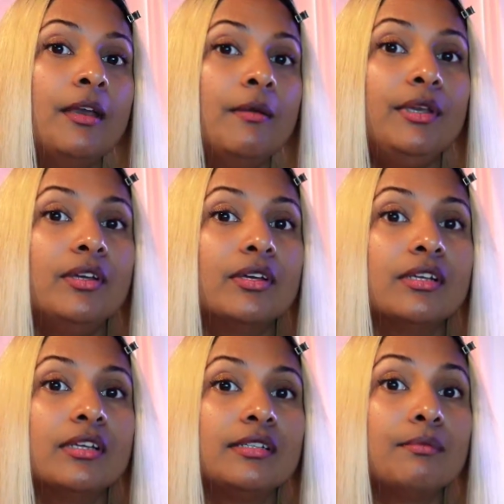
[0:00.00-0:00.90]

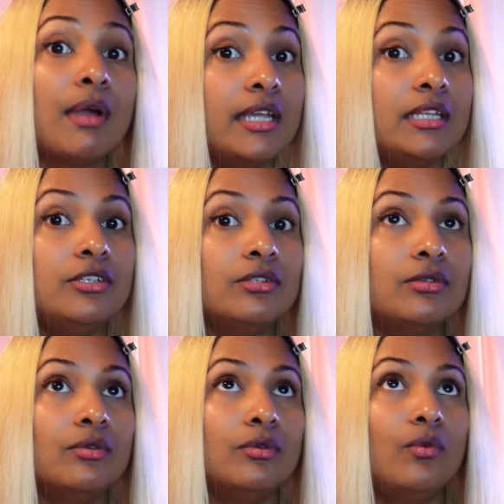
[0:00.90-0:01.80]
because mind
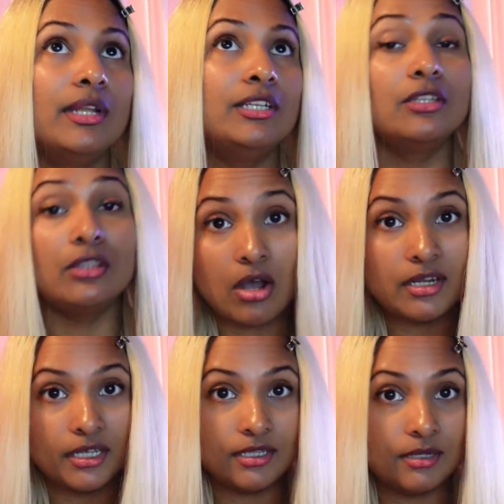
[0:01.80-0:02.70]
you, when you're not
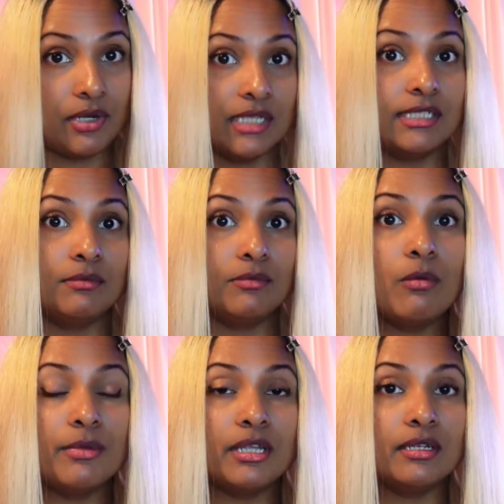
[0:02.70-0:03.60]
in the present
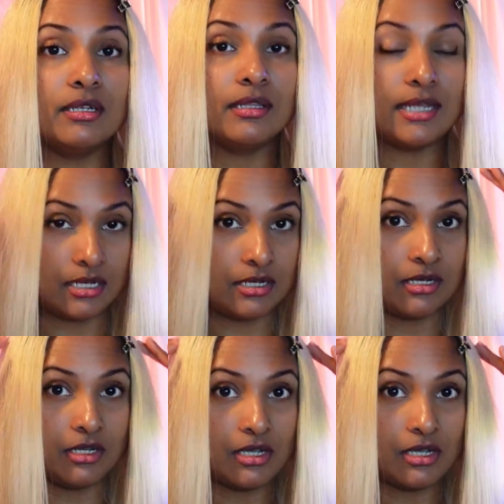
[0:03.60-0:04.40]
moment, then